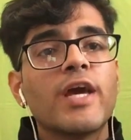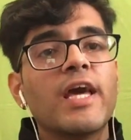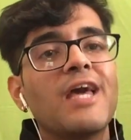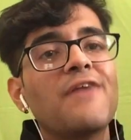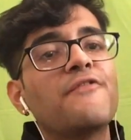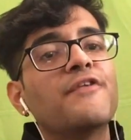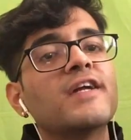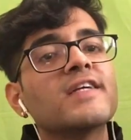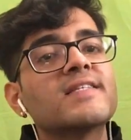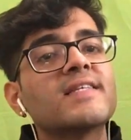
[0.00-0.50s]

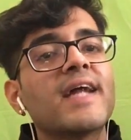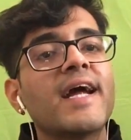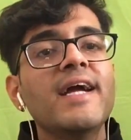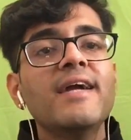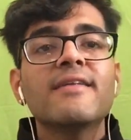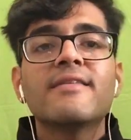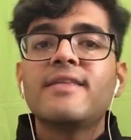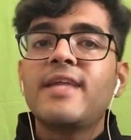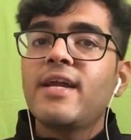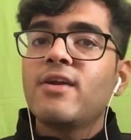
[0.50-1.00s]
If it is
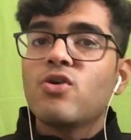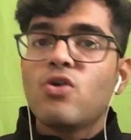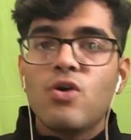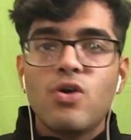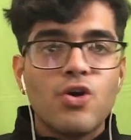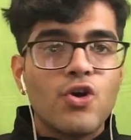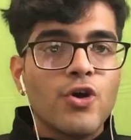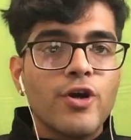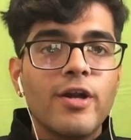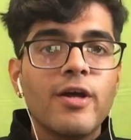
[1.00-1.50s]
right, then
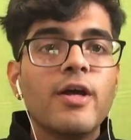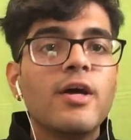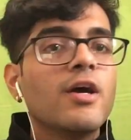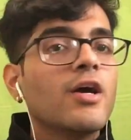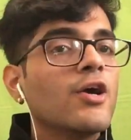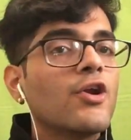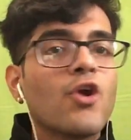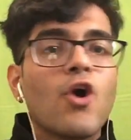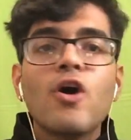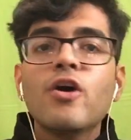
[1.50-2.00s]
good.
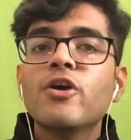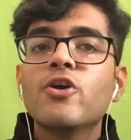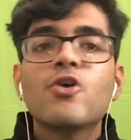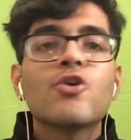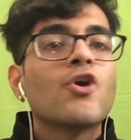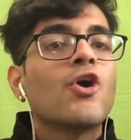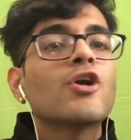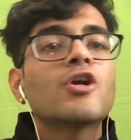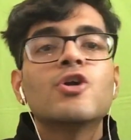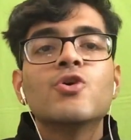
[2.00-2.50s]
Wrong, you're
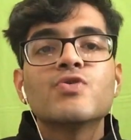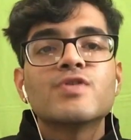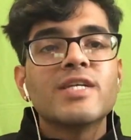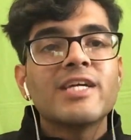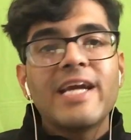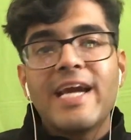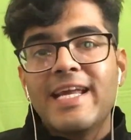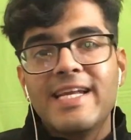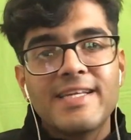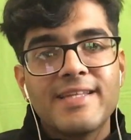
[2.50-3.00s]
not
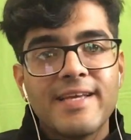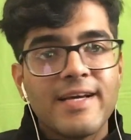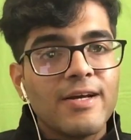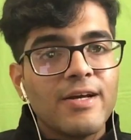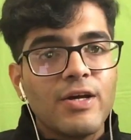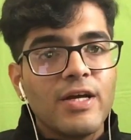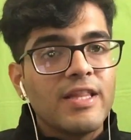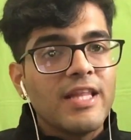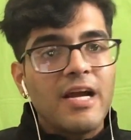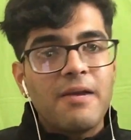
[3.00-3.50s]
losing anything
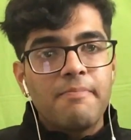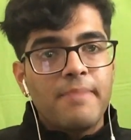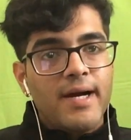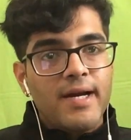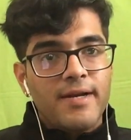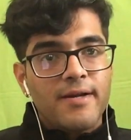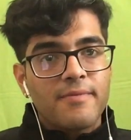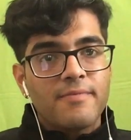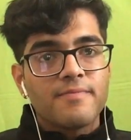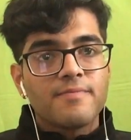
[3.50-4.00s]
in that
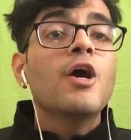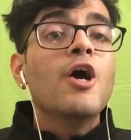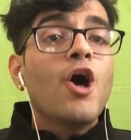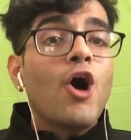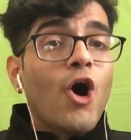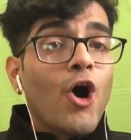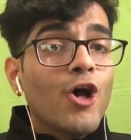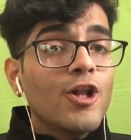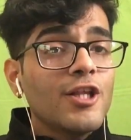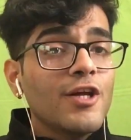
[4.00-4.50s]
part
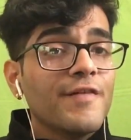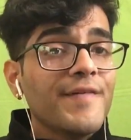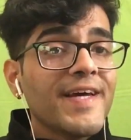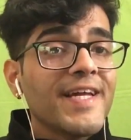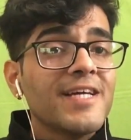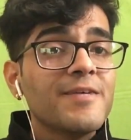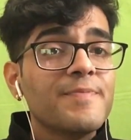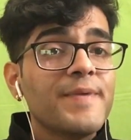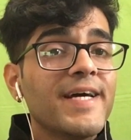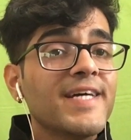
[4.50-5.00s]
all the
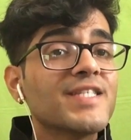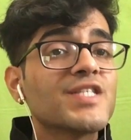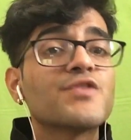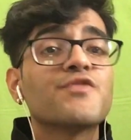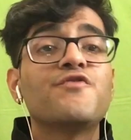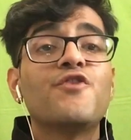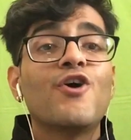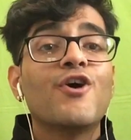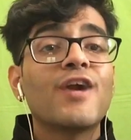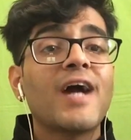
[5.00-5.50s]
very best
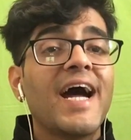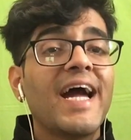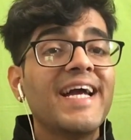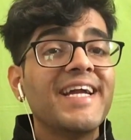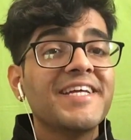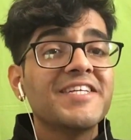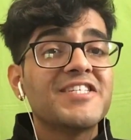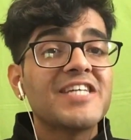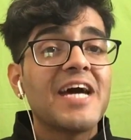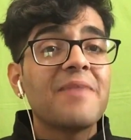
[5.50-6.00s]
for
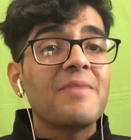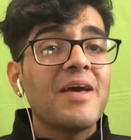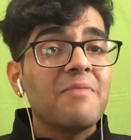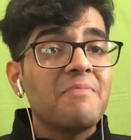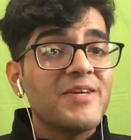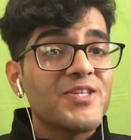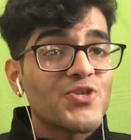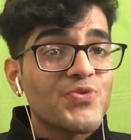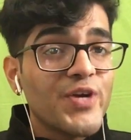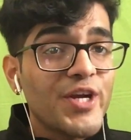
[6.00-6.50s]
IIT Jam
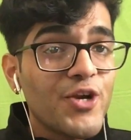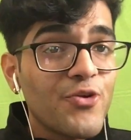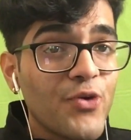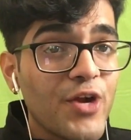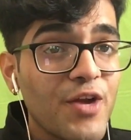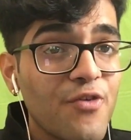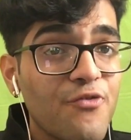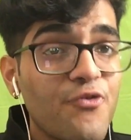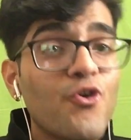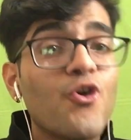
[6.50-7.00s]
MS
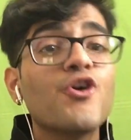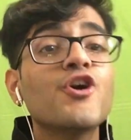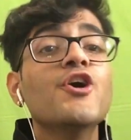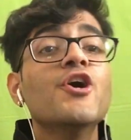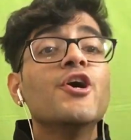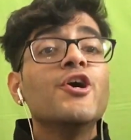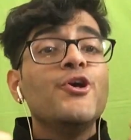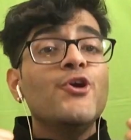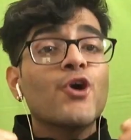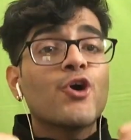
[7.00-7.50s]
2024.
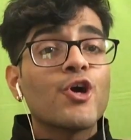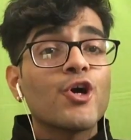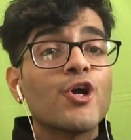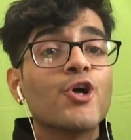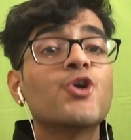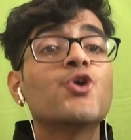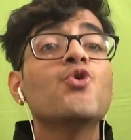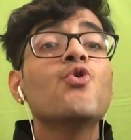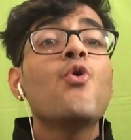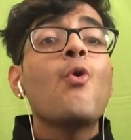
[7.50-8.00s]
You're gonna
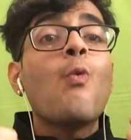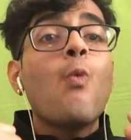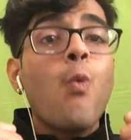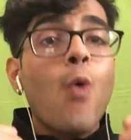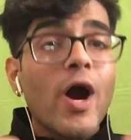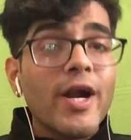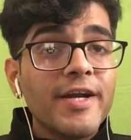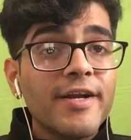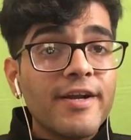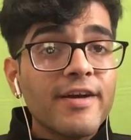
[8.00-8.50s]
do
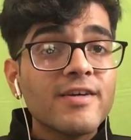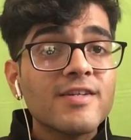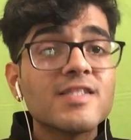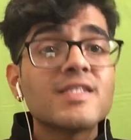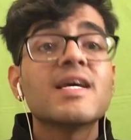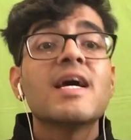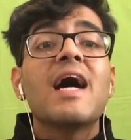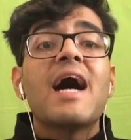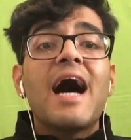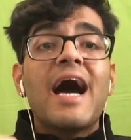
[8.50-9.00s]
wonders.
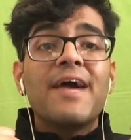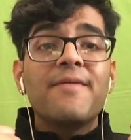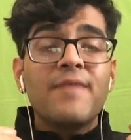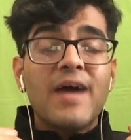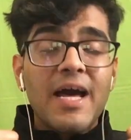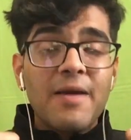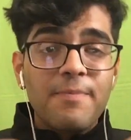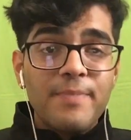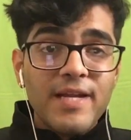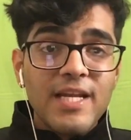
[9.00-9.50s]
I'm,
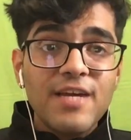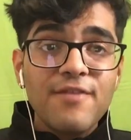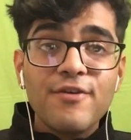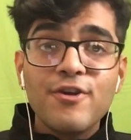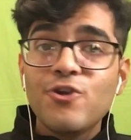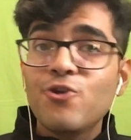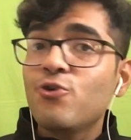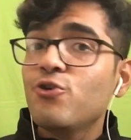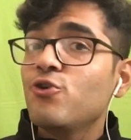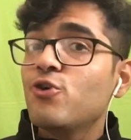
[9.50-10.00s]
I believe
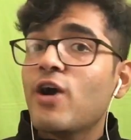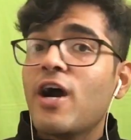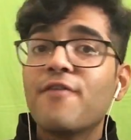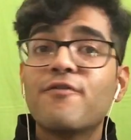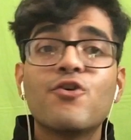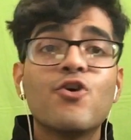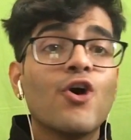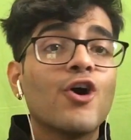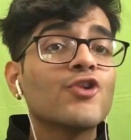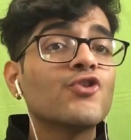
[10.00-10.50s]
in you. You have
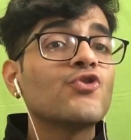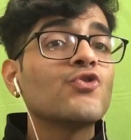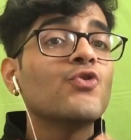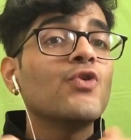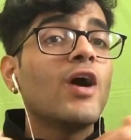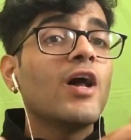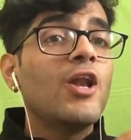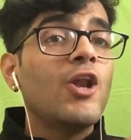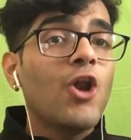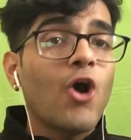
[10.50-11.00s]
gone through
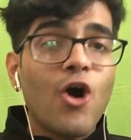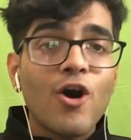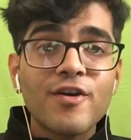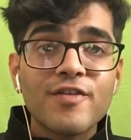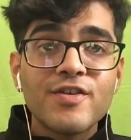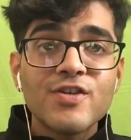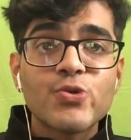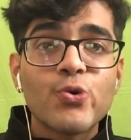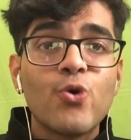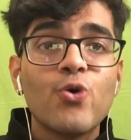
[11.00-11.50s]
a lot
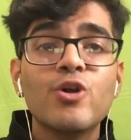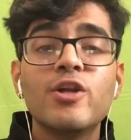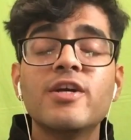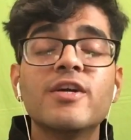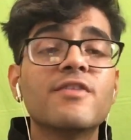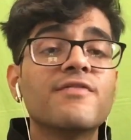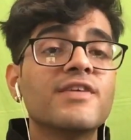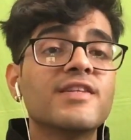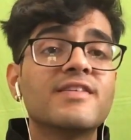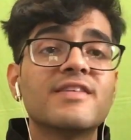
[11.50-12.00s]
this whole
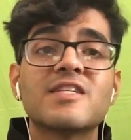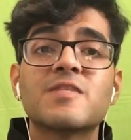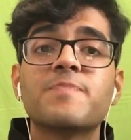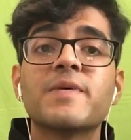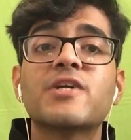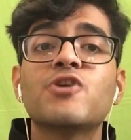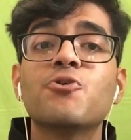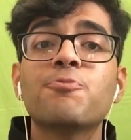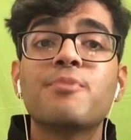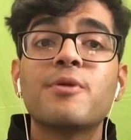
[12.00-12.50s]
year with
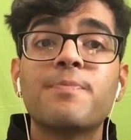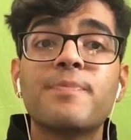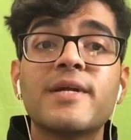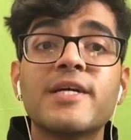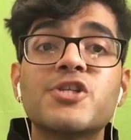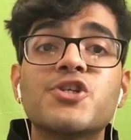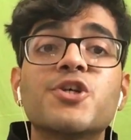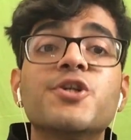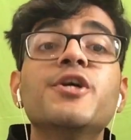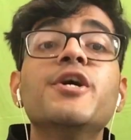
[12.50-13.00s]
respect to your
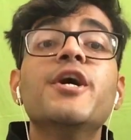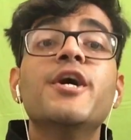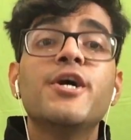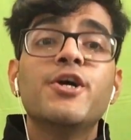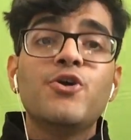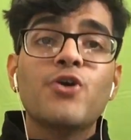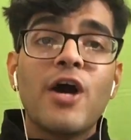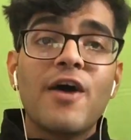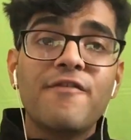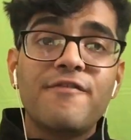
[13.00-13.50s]
preparation.
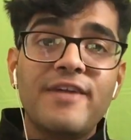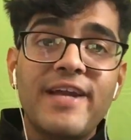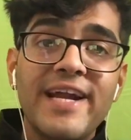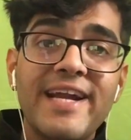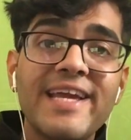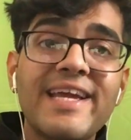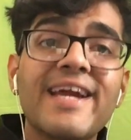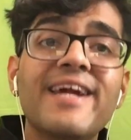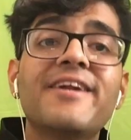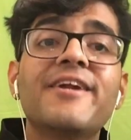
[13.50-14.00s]
You have
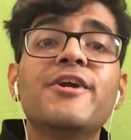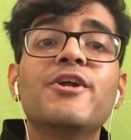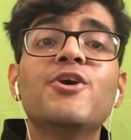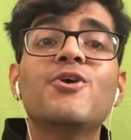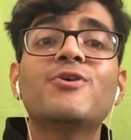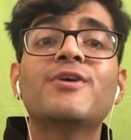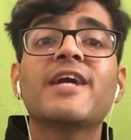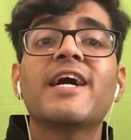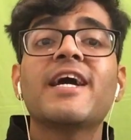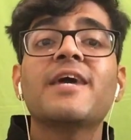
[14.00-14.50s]
dedicated
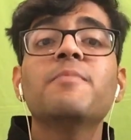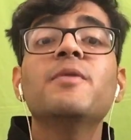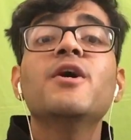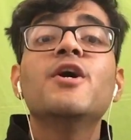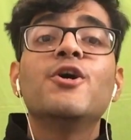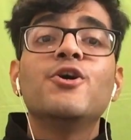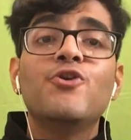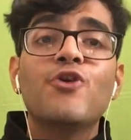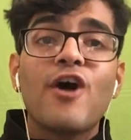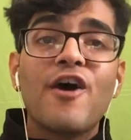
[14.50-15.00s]
your time.
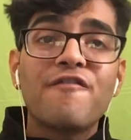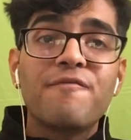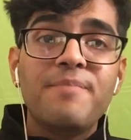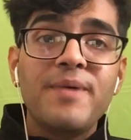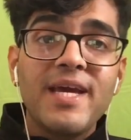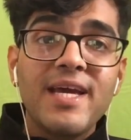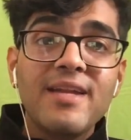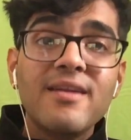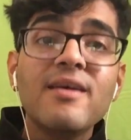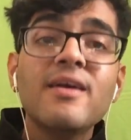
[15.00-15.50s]
You have
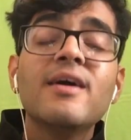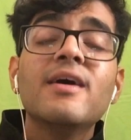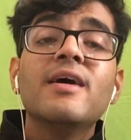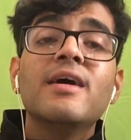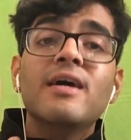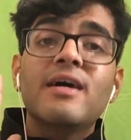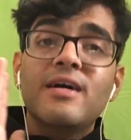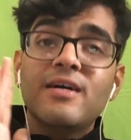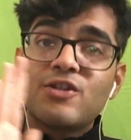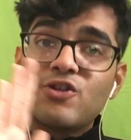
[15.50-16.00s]
been
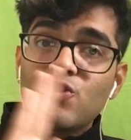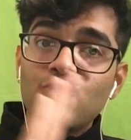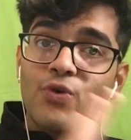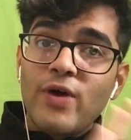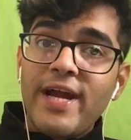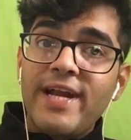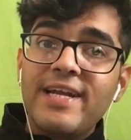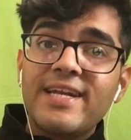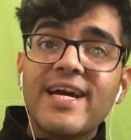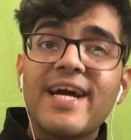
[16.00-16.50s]
uh, through
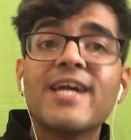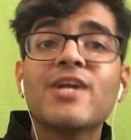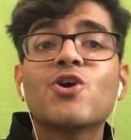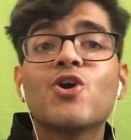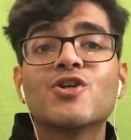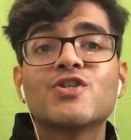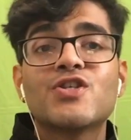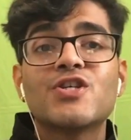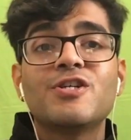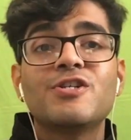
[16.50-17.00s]
entire
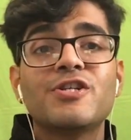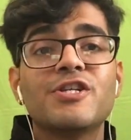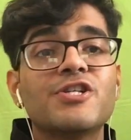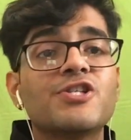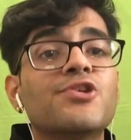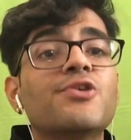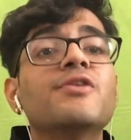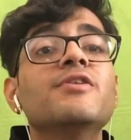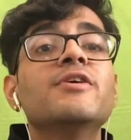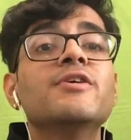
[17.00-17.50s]

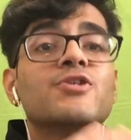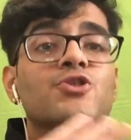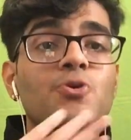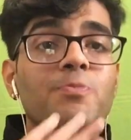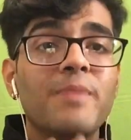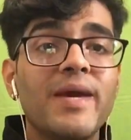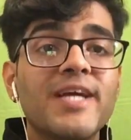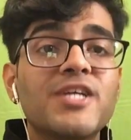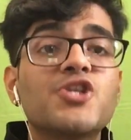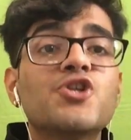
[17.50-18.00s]
concentration. So
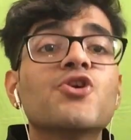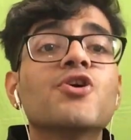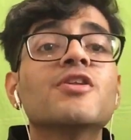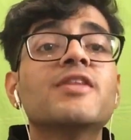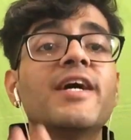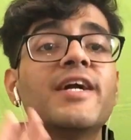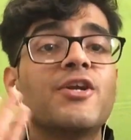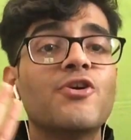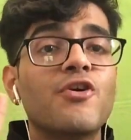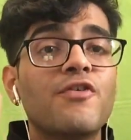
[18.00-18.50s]
make sure
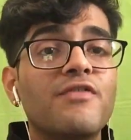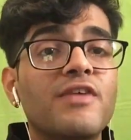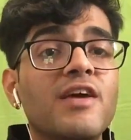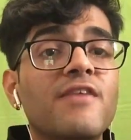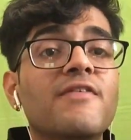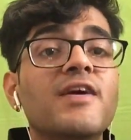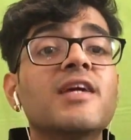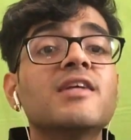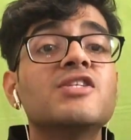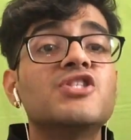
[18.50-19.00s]
that you are
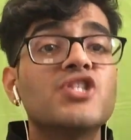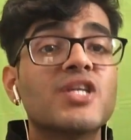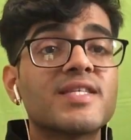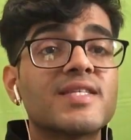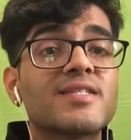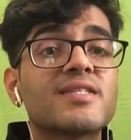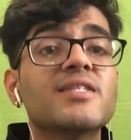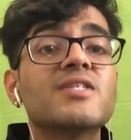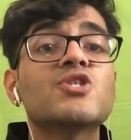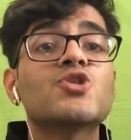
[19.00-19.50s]
giving
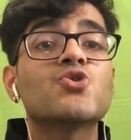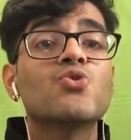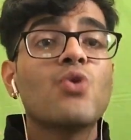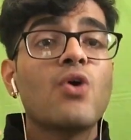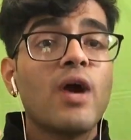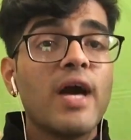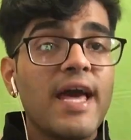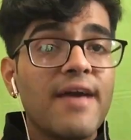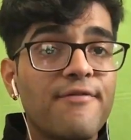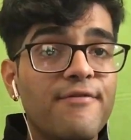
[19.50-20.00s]
justice
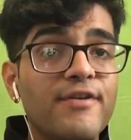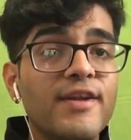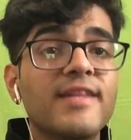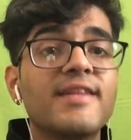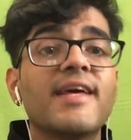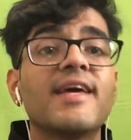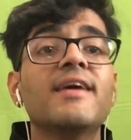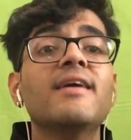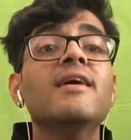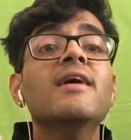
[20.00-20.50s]
to
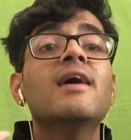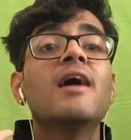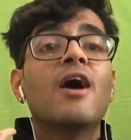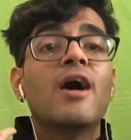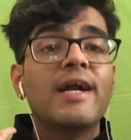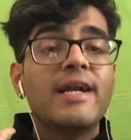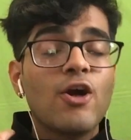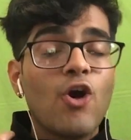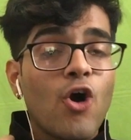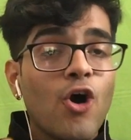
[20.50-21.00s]
everything
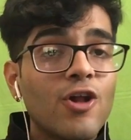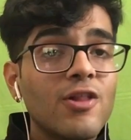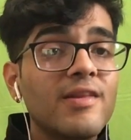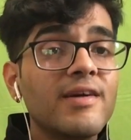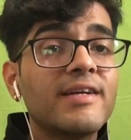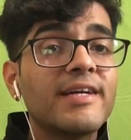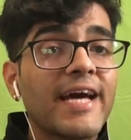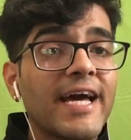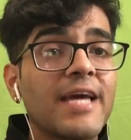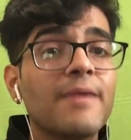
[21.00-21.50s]
and all the
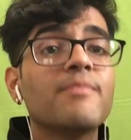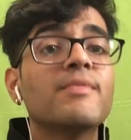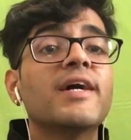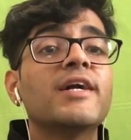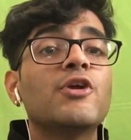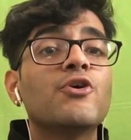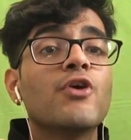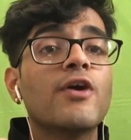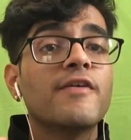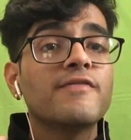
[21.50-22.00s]
time
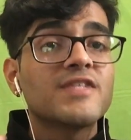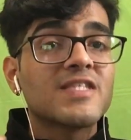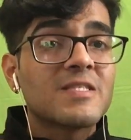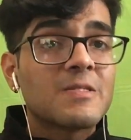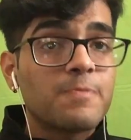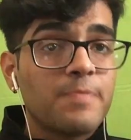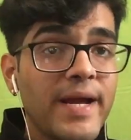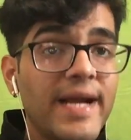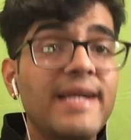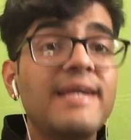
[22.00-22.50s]
that you have
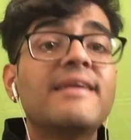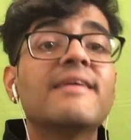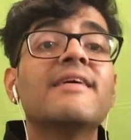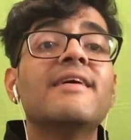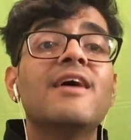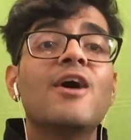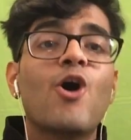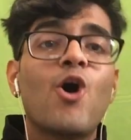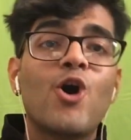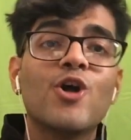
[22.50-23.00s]
spent
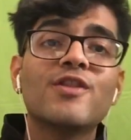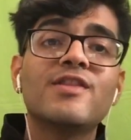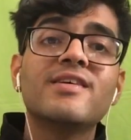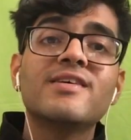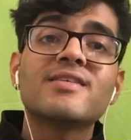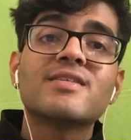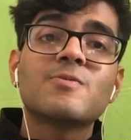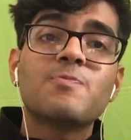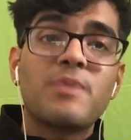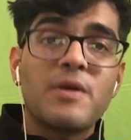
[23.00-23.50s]
on
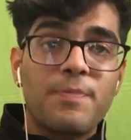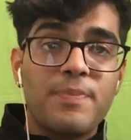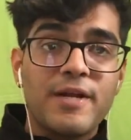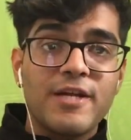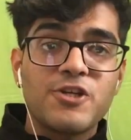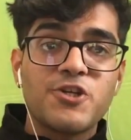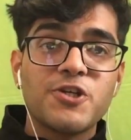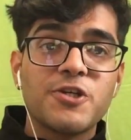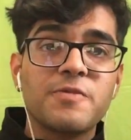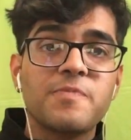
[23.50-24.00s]
this
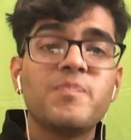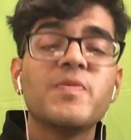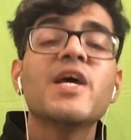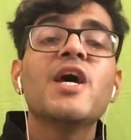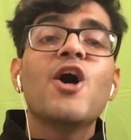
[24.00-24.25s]
preparation.